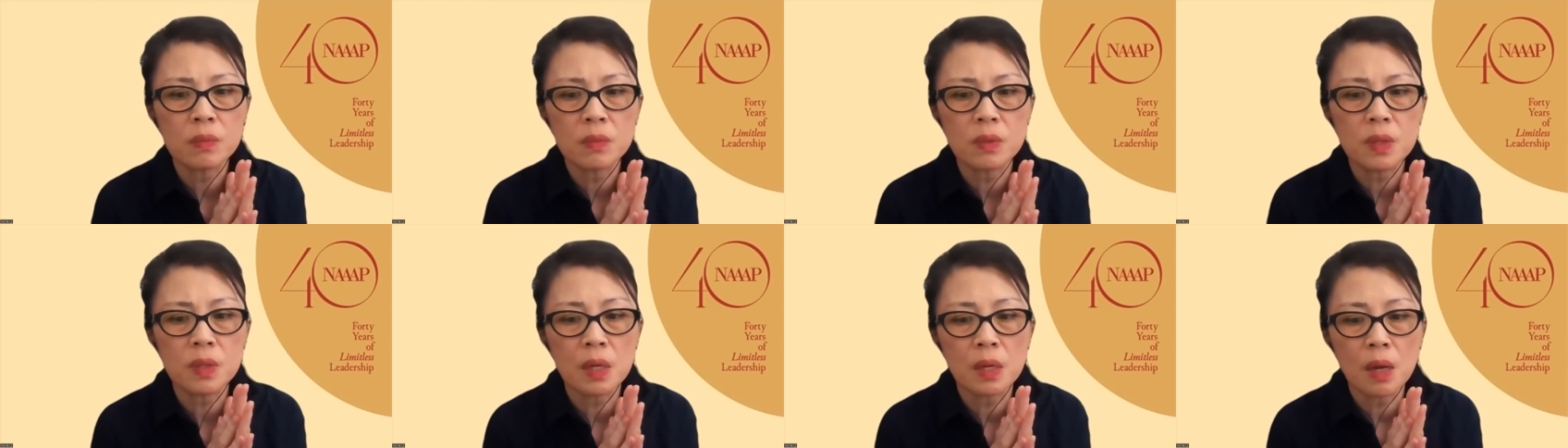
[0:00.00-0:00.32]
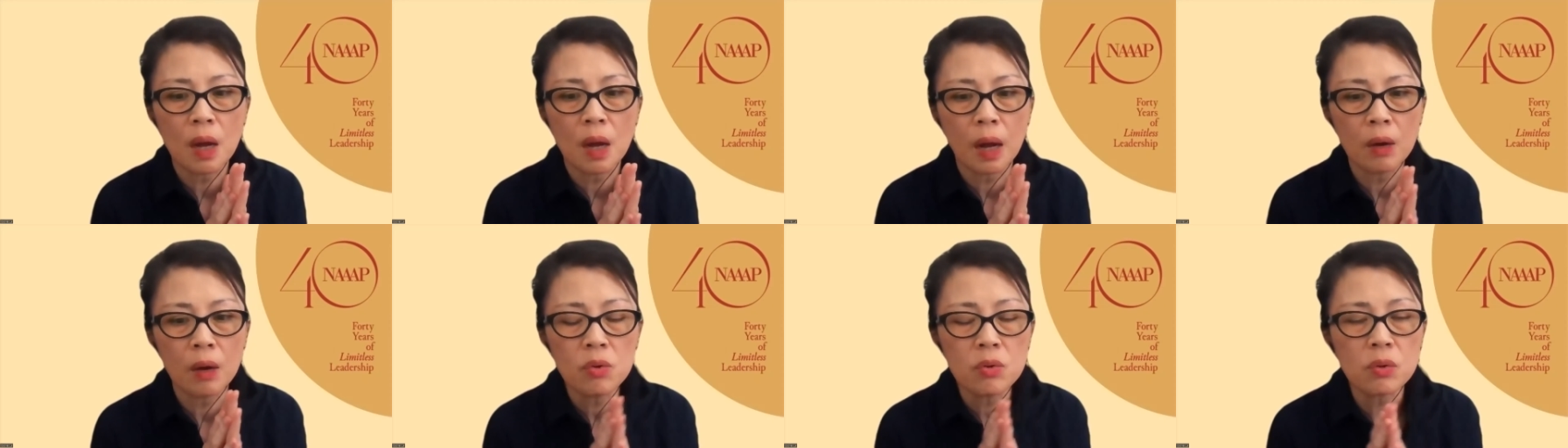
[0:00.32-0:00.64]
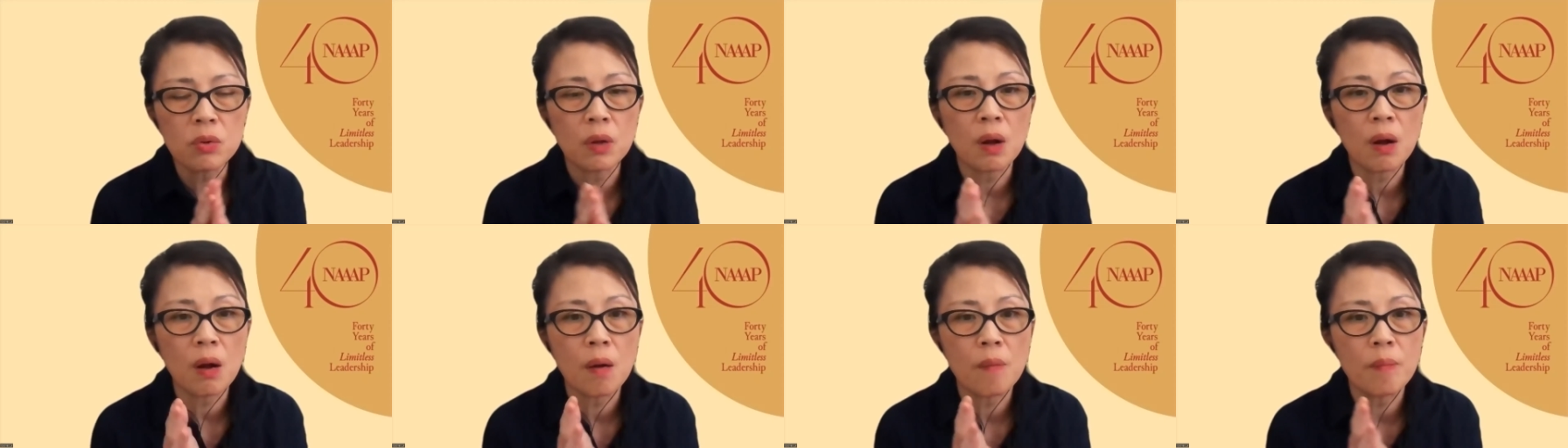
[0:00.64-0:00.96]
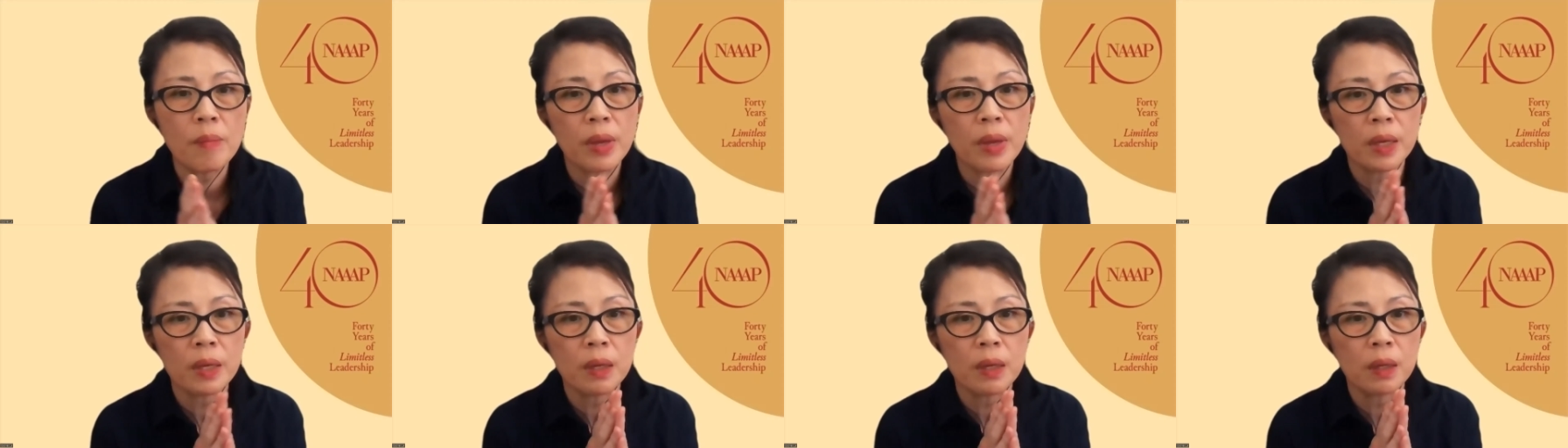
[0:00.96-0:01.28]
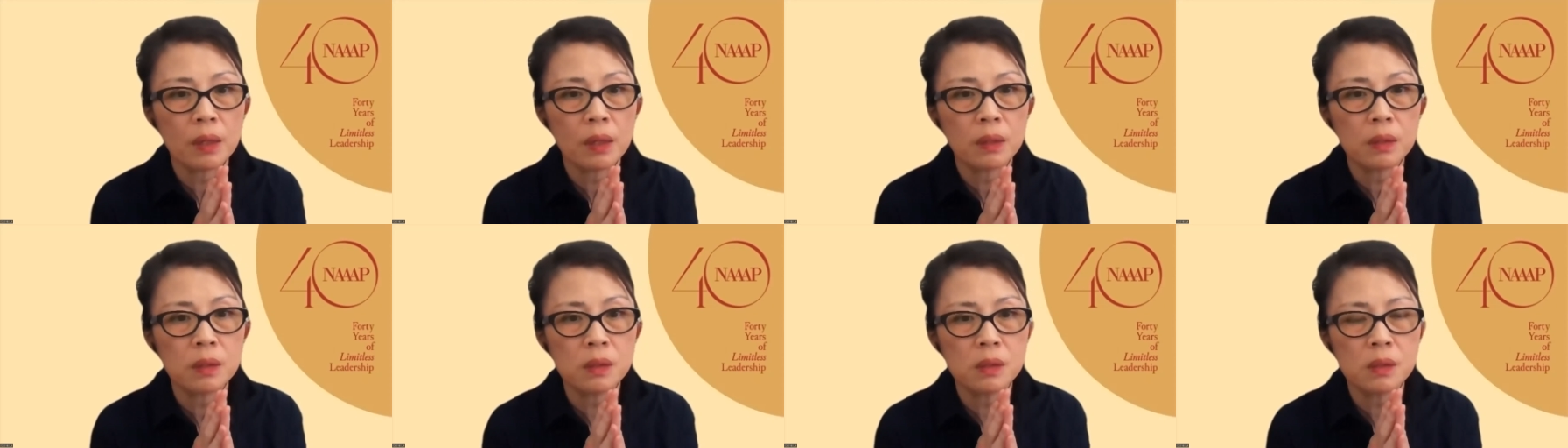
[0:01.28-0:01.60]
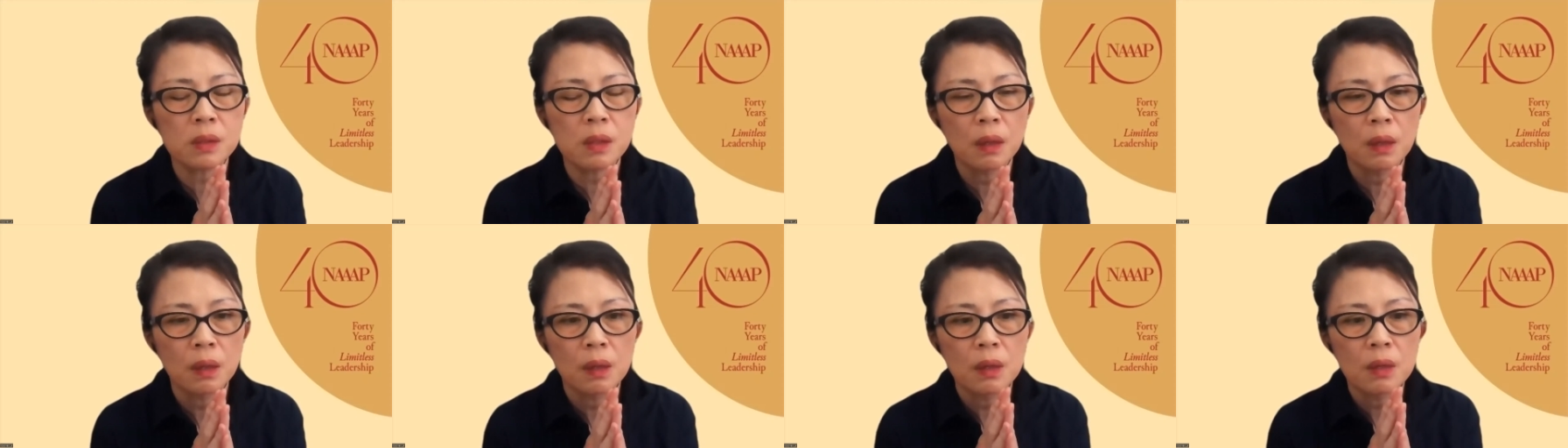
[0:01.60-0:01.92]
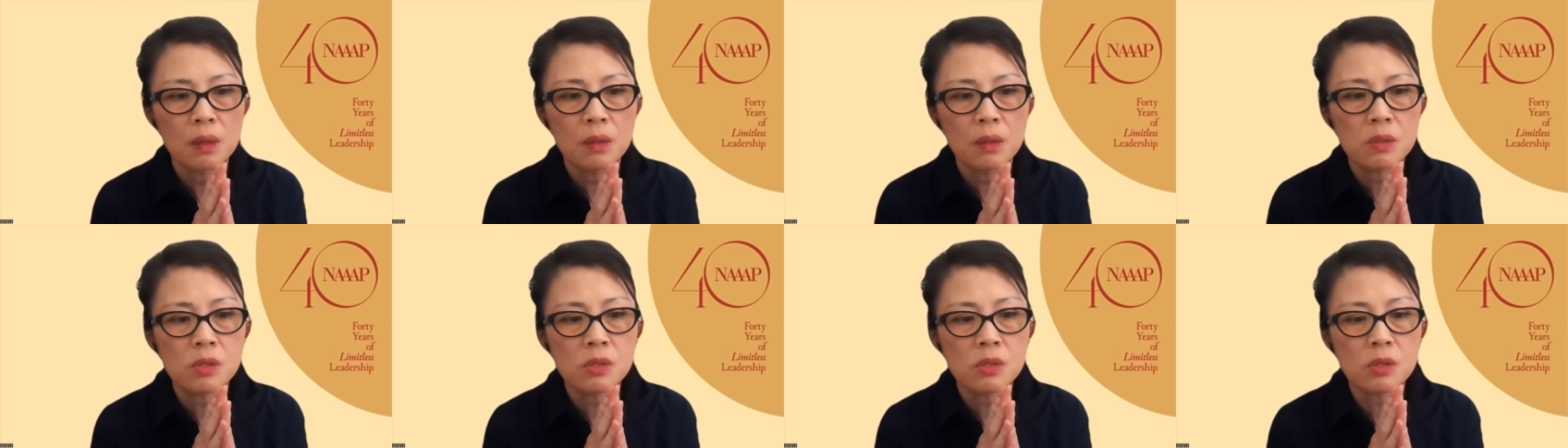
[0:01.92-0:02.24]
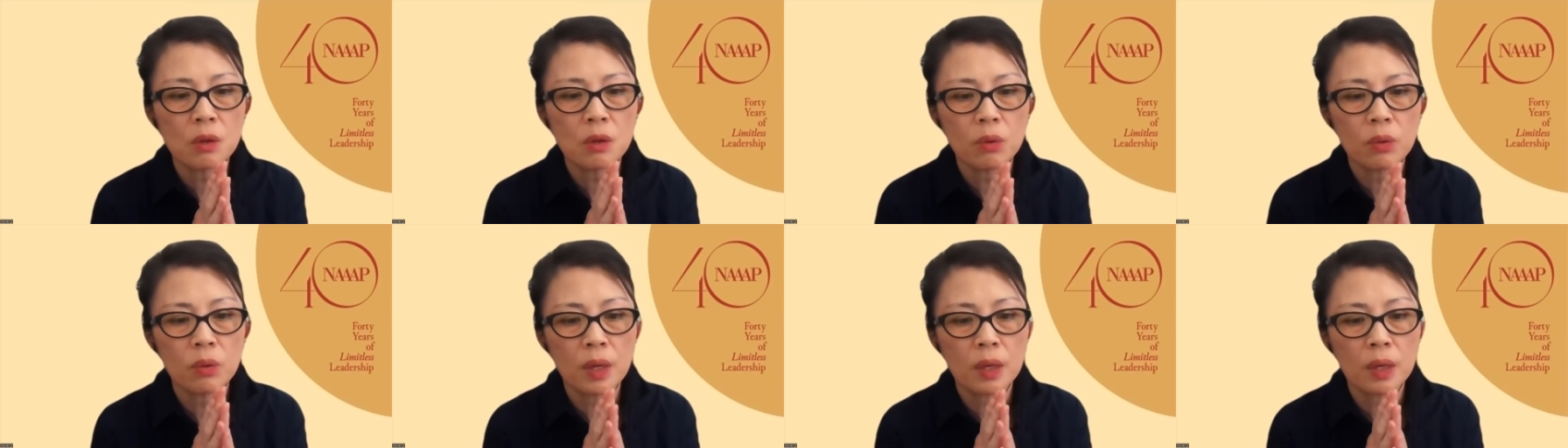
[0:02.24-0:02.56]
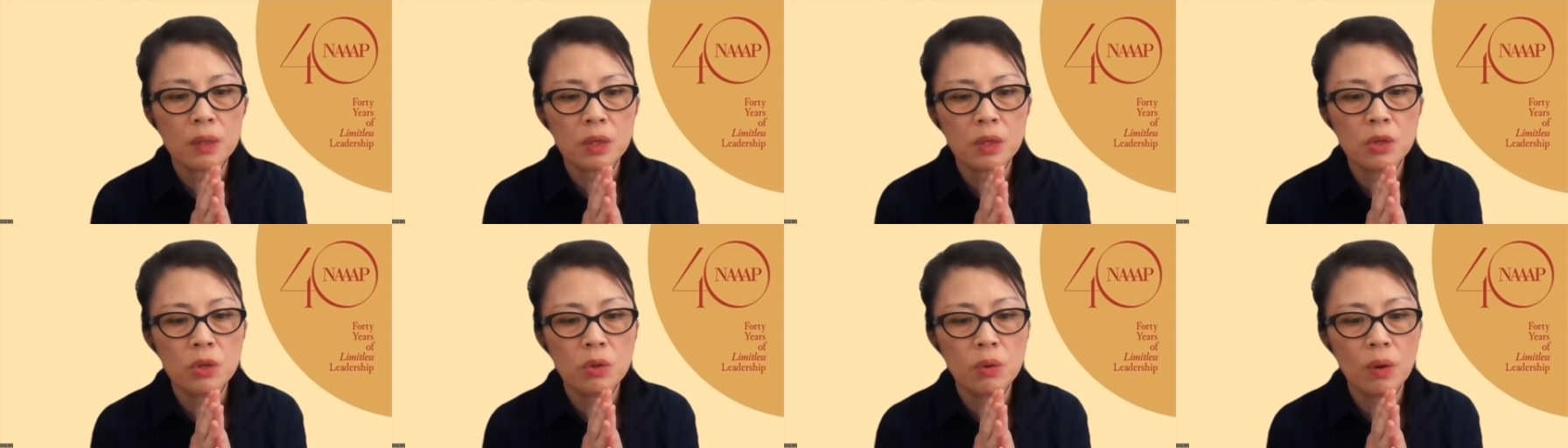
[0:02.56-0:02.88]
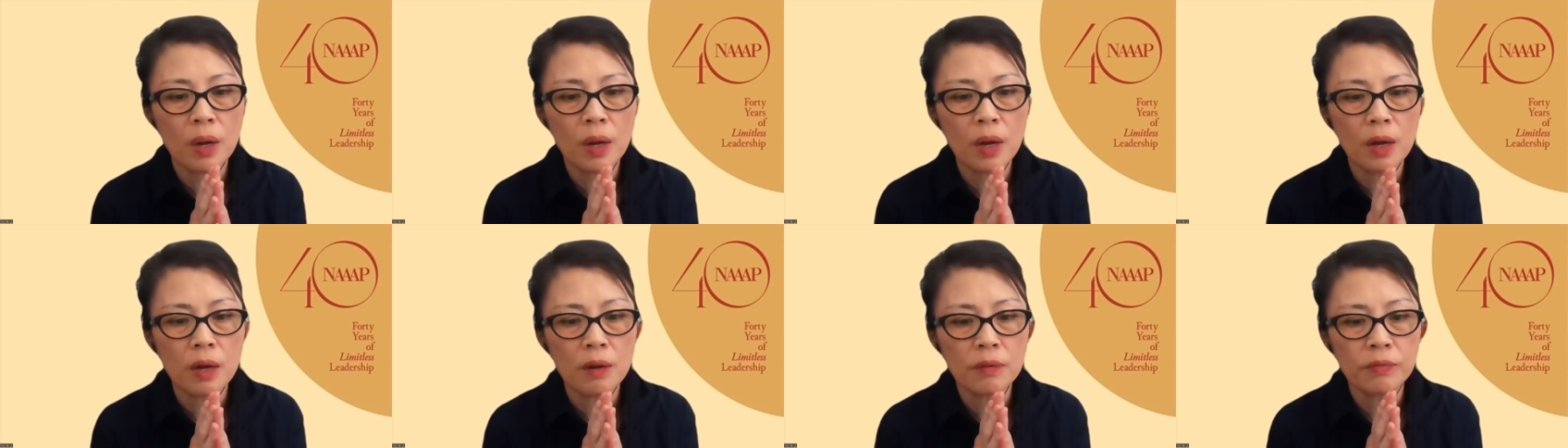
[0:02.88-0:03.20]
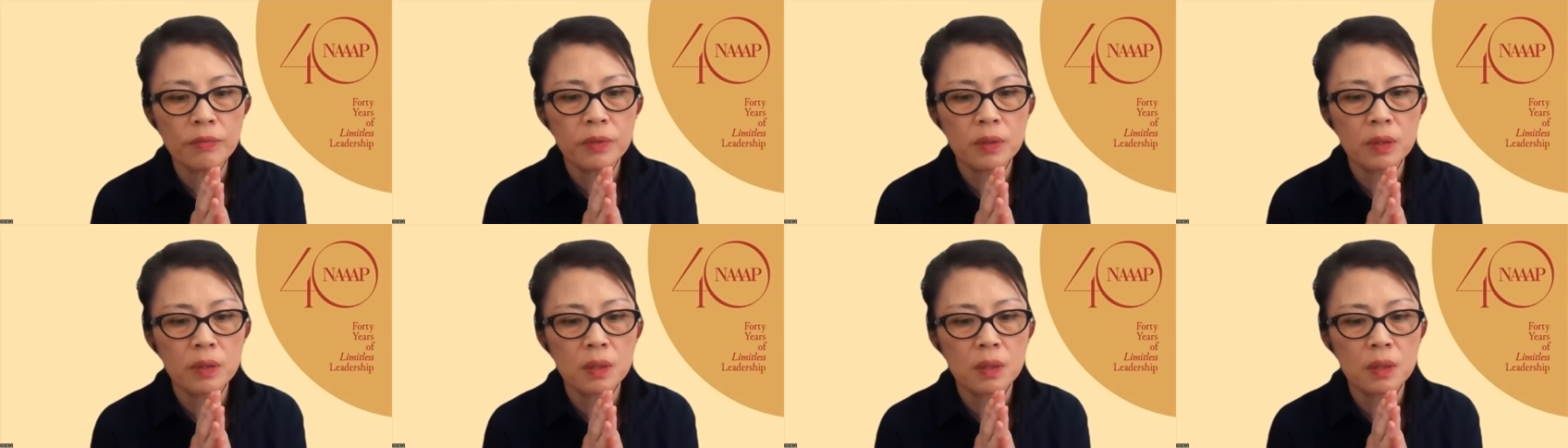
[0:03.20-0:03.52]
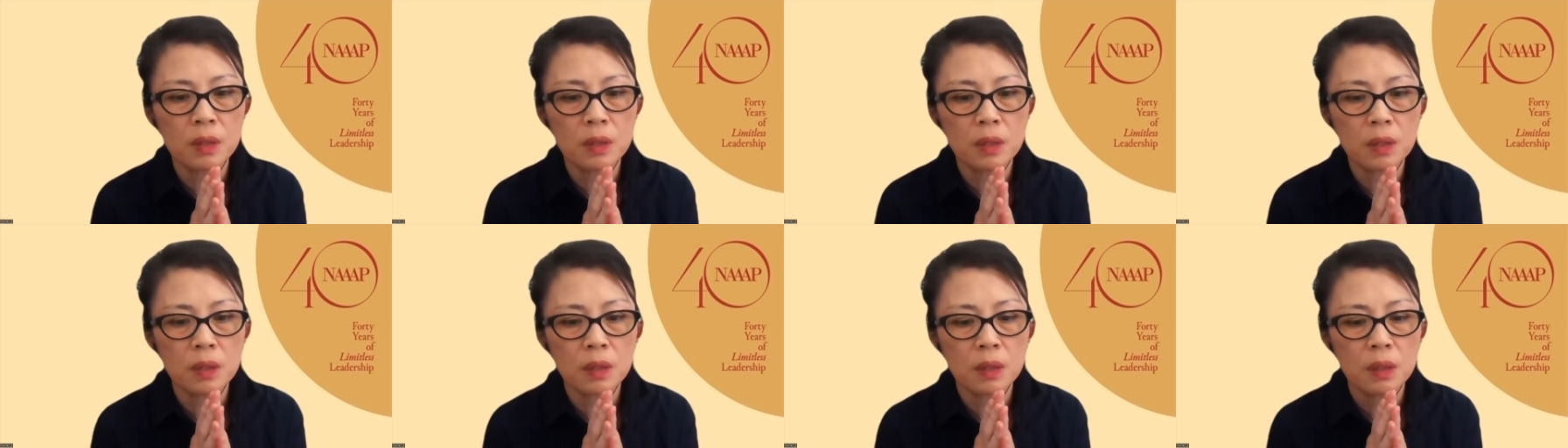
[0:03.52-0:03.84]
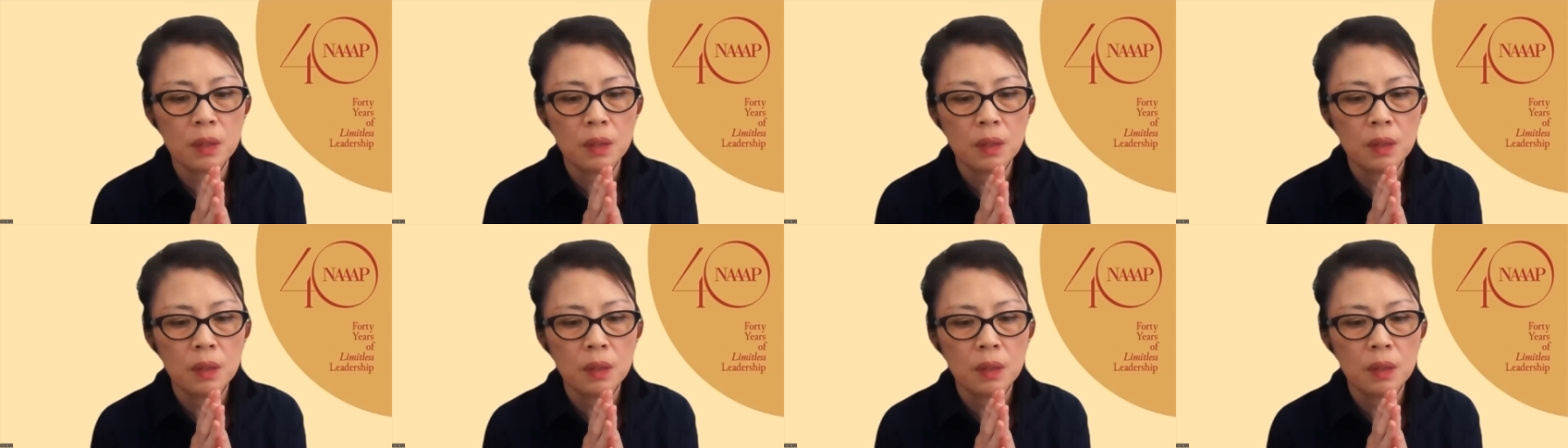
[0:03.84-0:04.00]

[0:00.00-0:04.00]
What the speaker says: the outcome is so that you have the